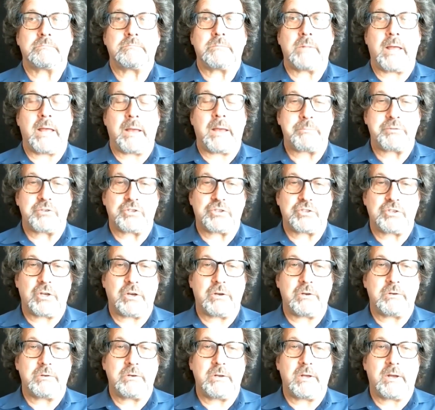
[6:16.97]

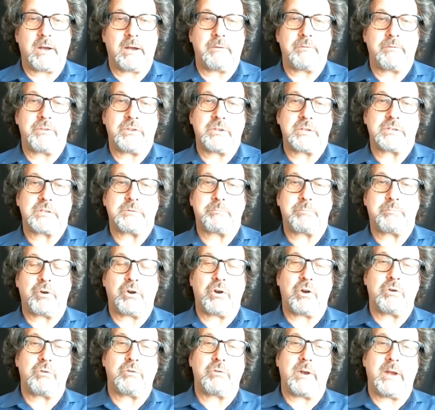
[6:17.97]
episode of this
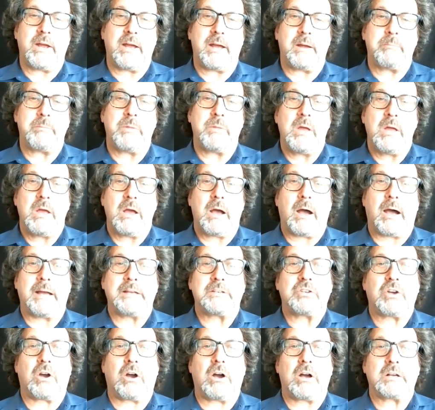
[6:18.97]
program, I
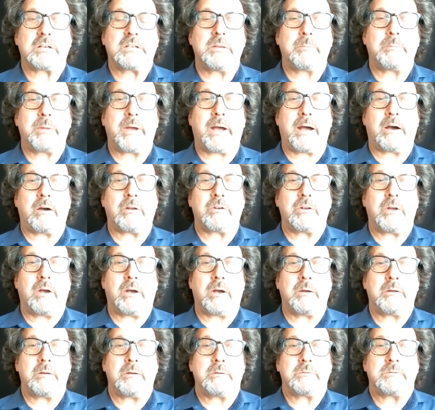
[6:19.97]
talked about
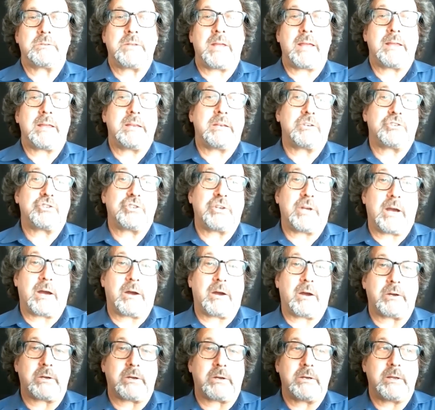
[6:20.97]
taking a
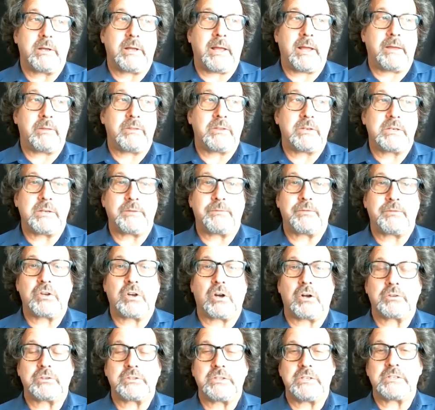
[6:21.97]
shower and the
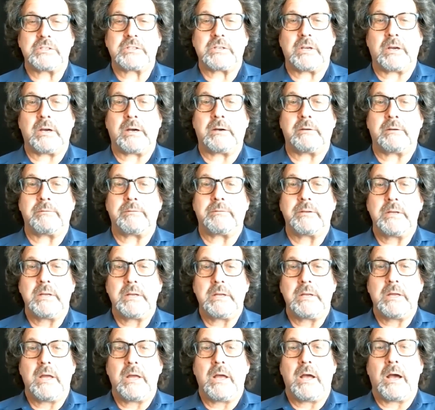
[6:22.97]
difficulties of
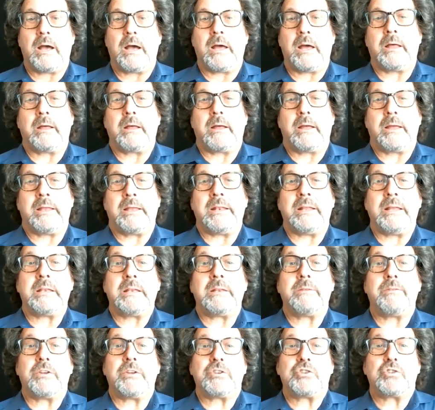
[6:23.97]
mm-hmm. Uh, an
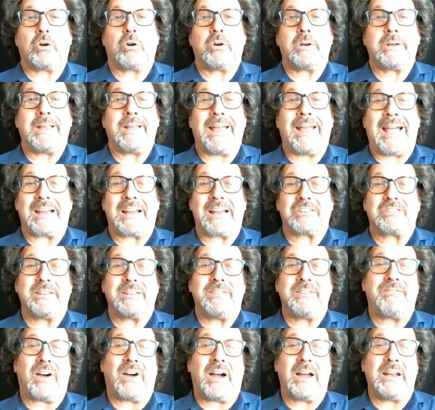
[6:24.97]
individual actually
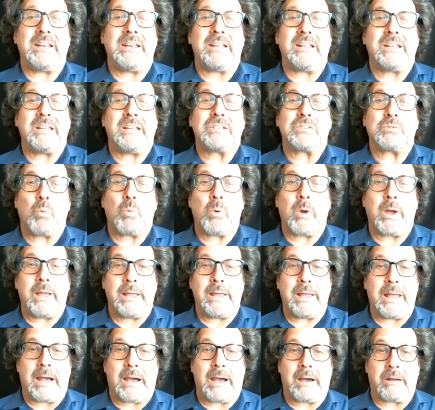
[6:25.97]
finding his way
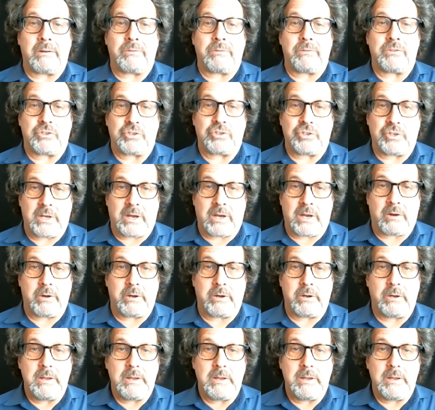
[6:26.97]
out of the shower.